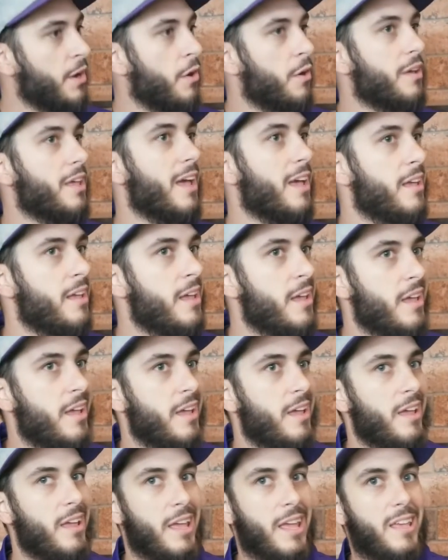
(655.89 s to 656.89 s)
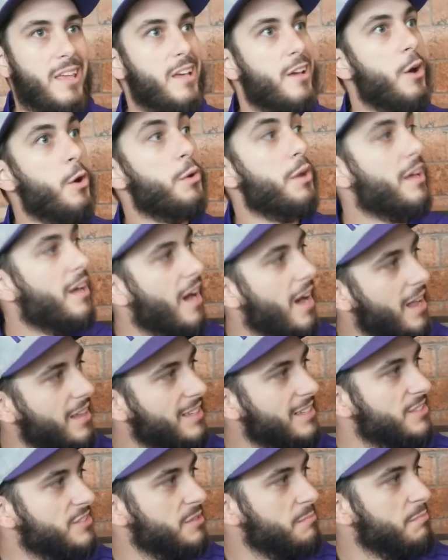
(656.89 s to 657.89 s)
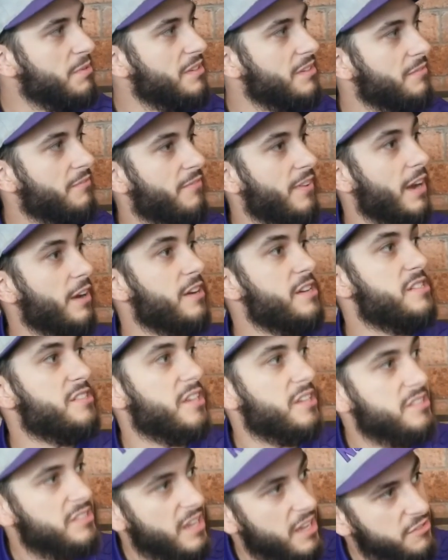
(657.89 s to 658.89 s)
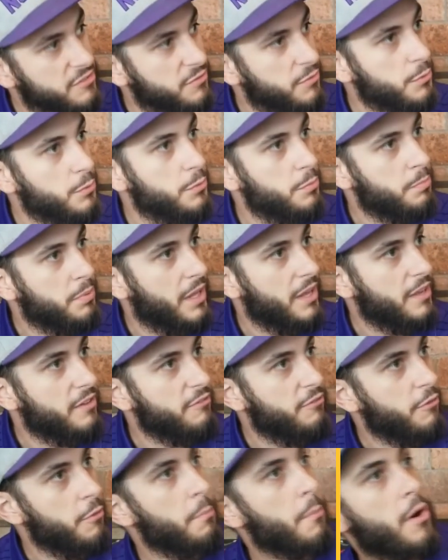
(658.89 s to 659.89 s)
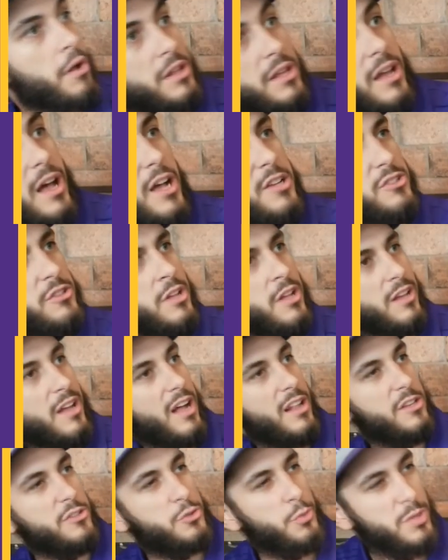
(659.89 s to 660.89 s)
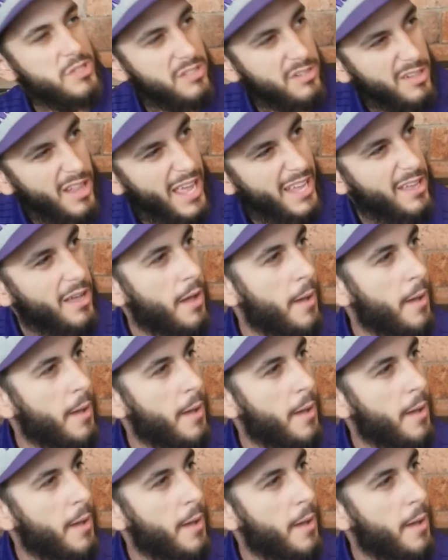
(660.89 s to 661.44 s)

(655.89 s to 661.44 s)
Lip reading: okay, he can go to college and be very successful playing football in college. Was there like a